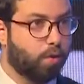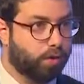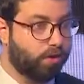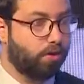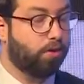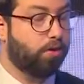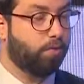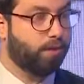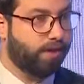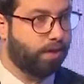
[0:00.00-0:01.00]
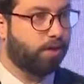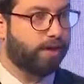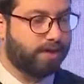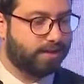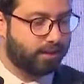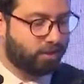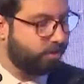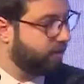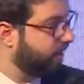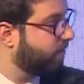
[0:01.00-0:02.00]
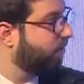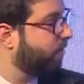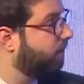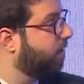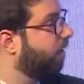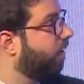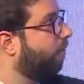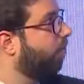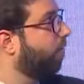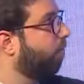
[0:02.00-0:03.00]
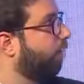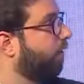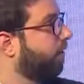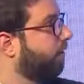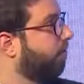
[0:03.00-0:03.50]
within organizations is going to be a lot more important.